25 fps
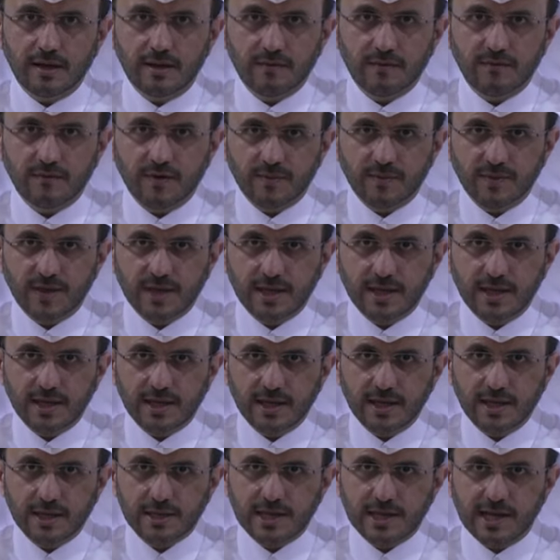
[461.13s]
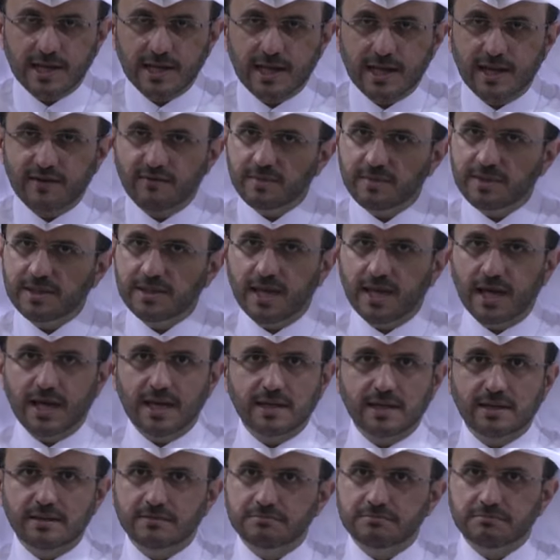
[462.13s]
from the Israeli government
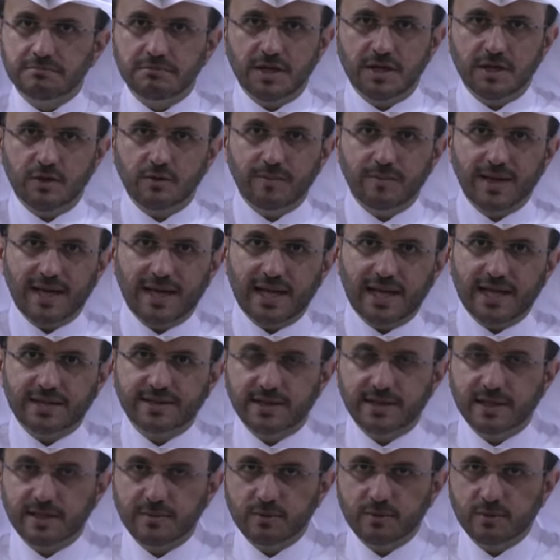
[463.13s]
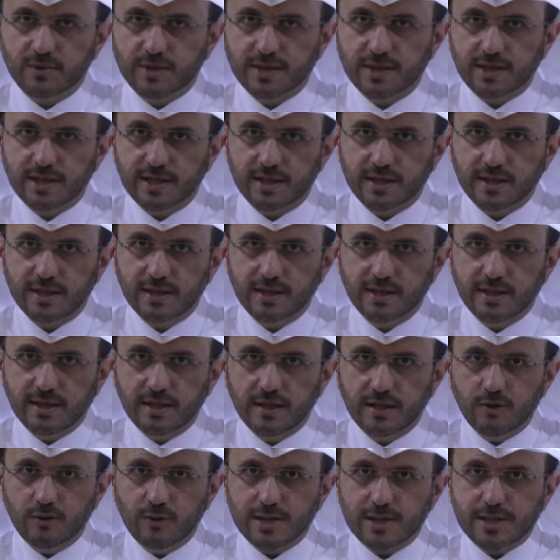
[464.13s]
are, you know, bilaterally between the
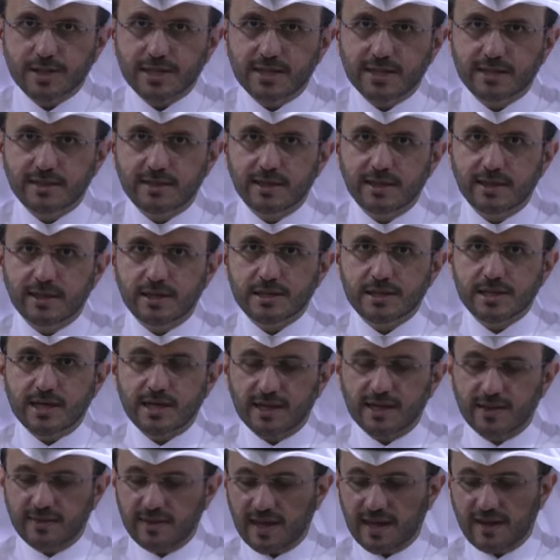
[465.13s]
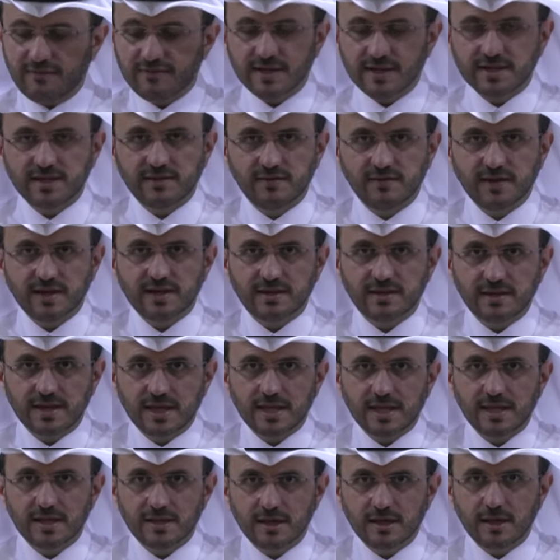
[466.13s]
U.S. and Israel, and they have not affected
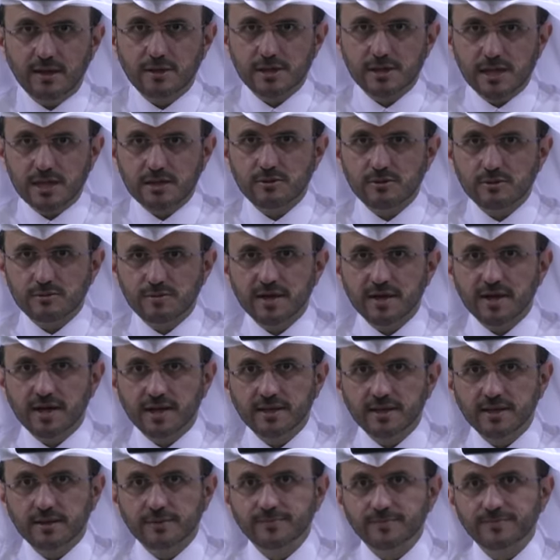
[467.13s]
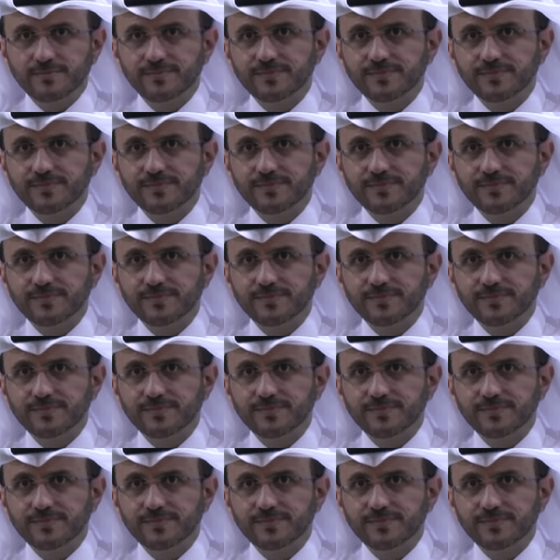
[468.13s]
the talks as we speak right now.